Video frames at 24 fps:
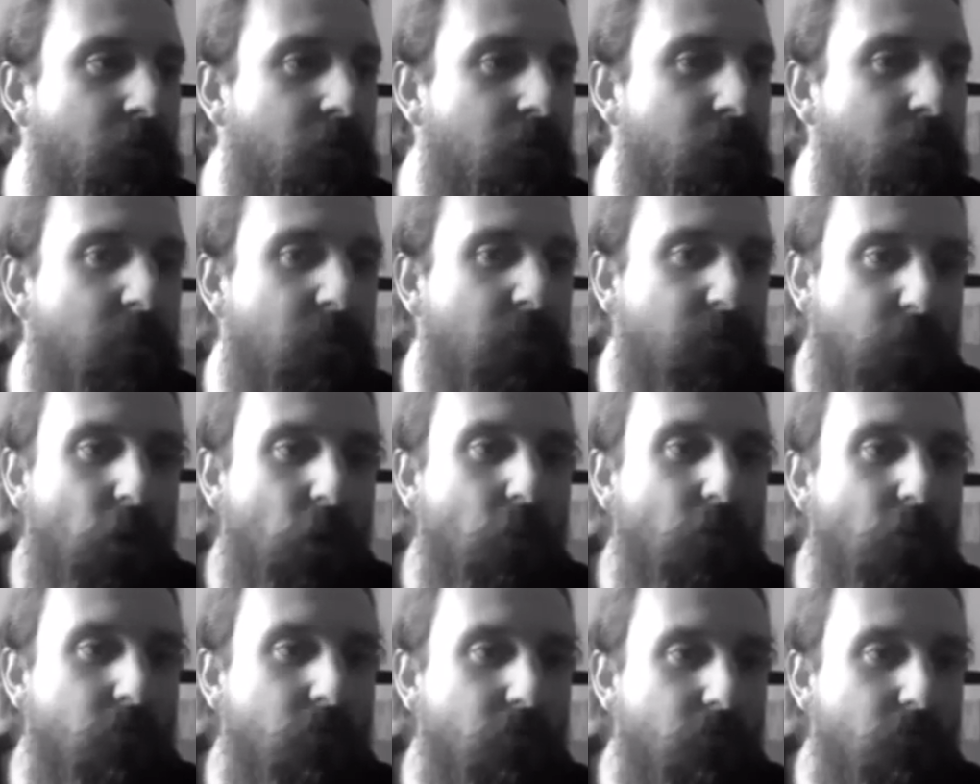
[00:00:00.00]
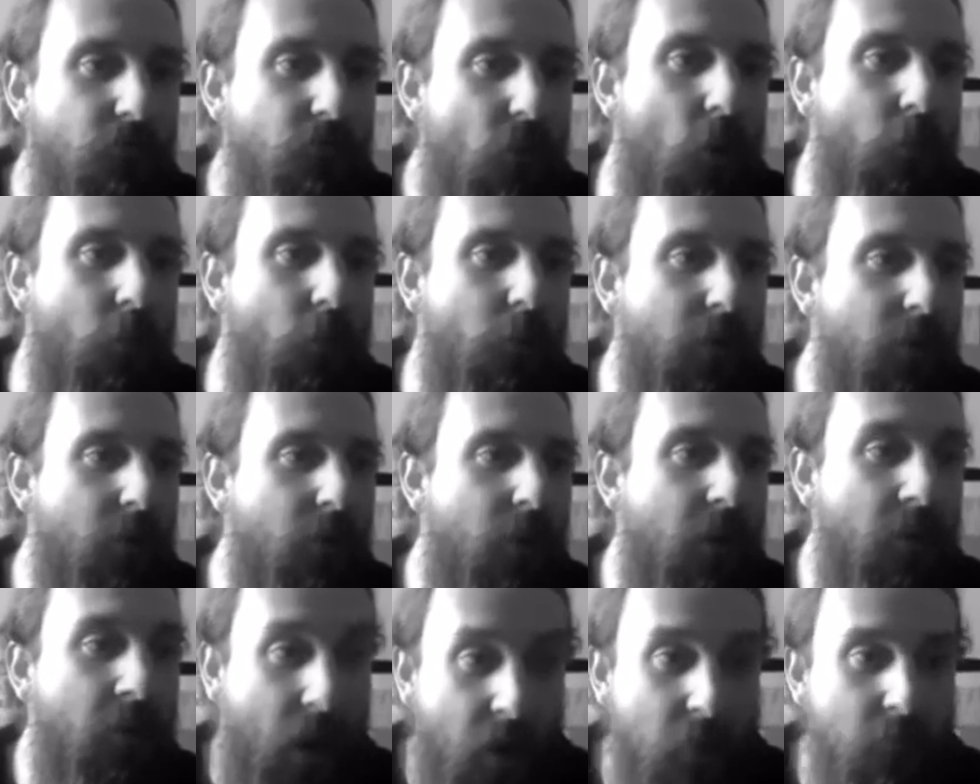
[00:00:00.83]
John and Rob
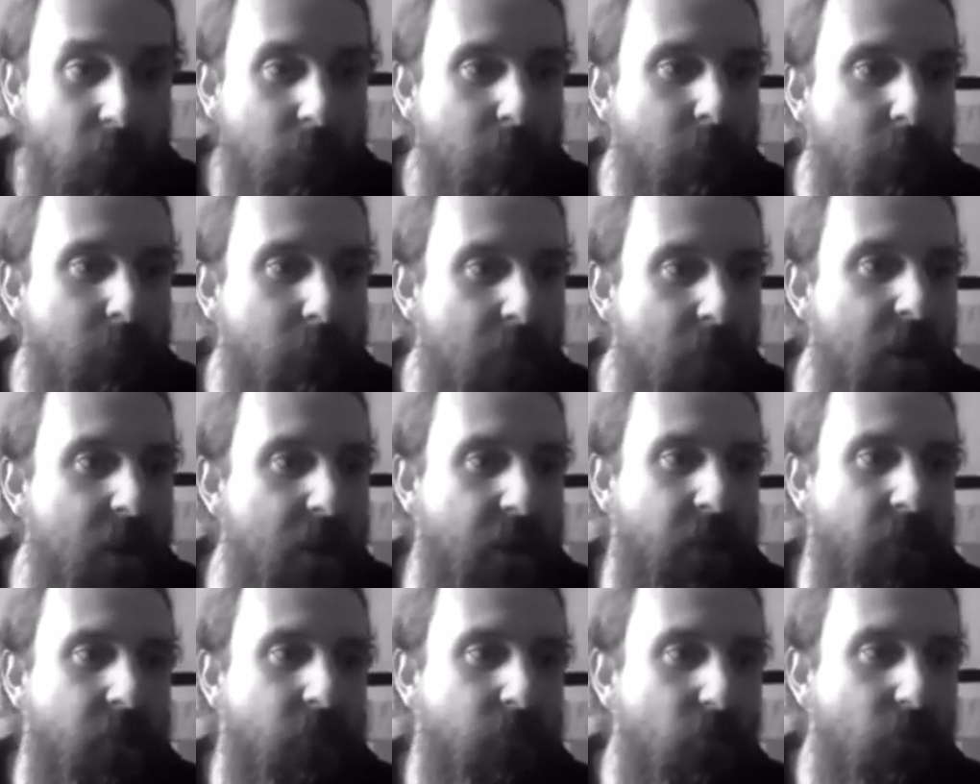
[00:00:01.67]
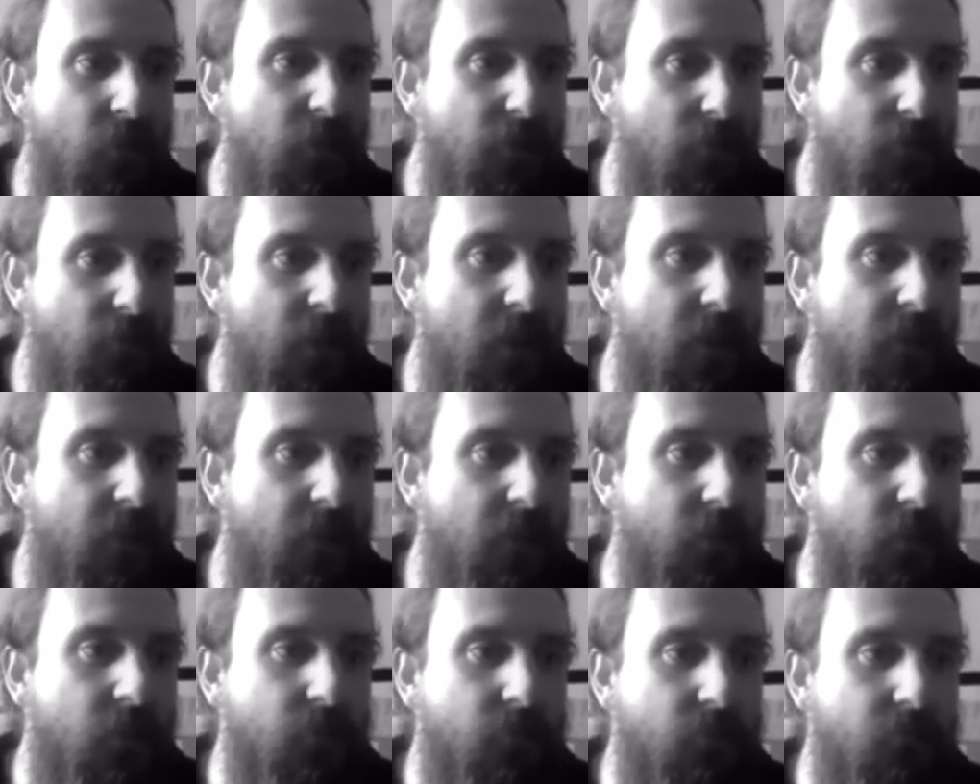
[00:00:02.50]
and me, it was always weird
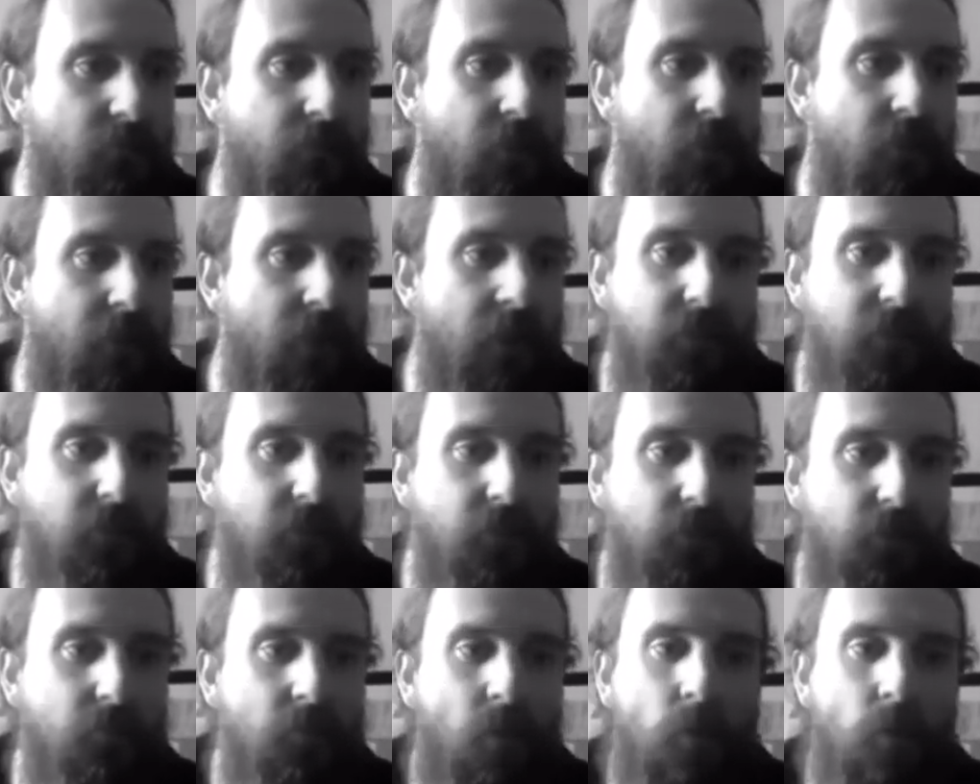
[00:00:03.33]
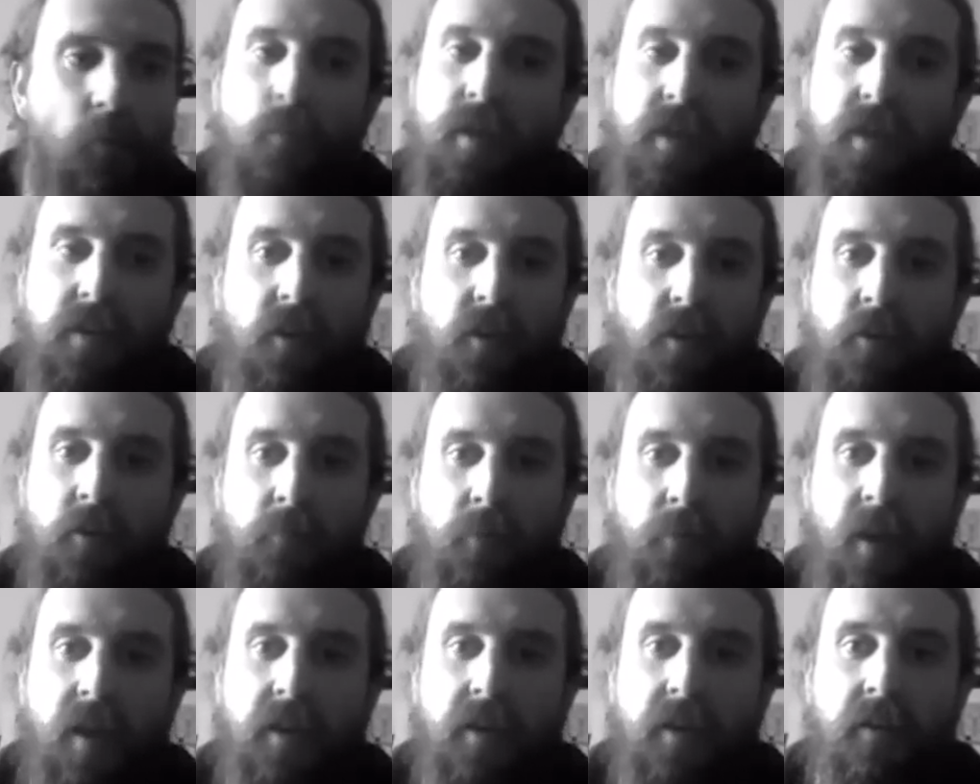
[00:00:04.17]
because that's just what we started
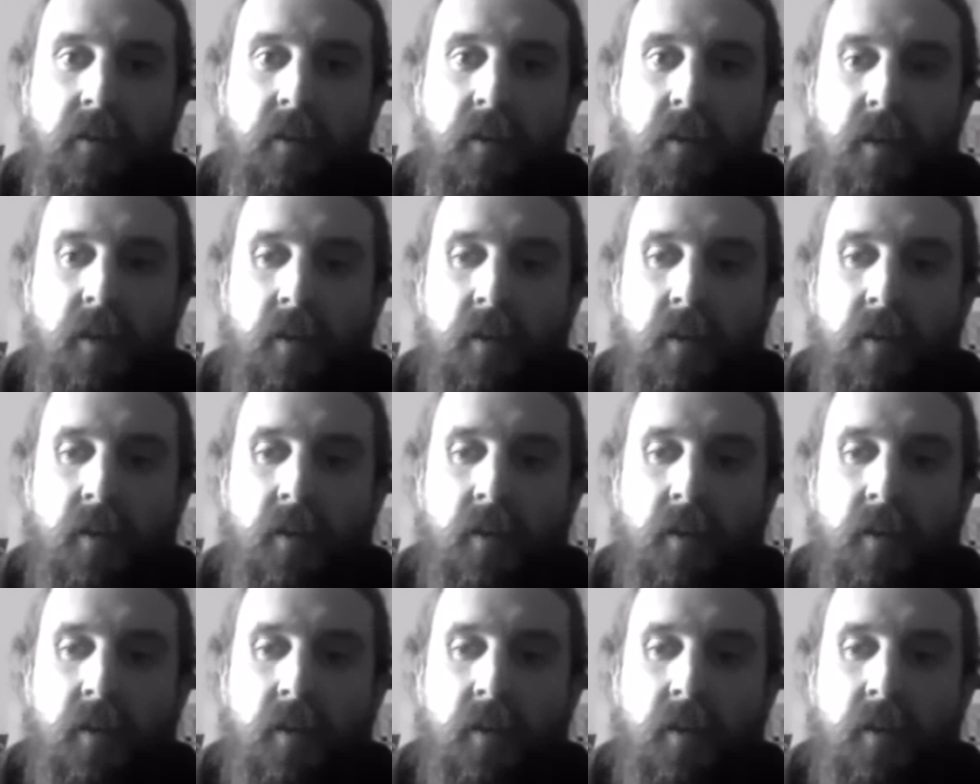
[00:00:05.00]
playing.